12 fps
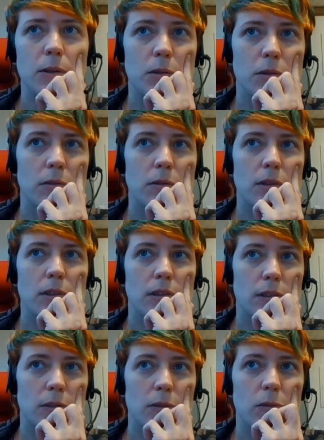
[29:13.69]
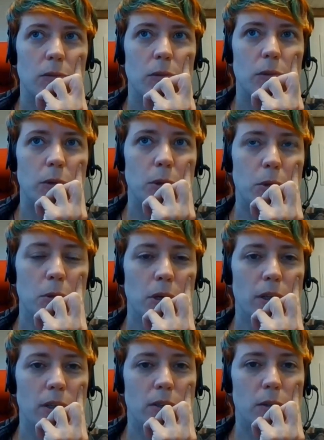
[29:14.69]
uh, who
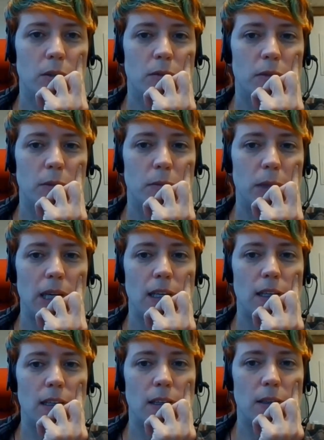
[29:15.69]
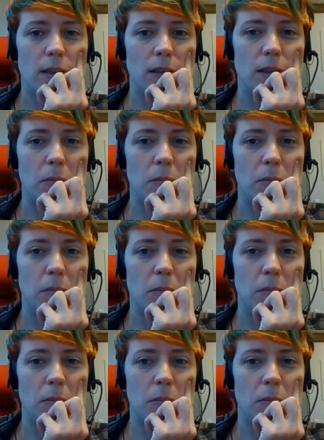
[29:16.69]
are the sort of main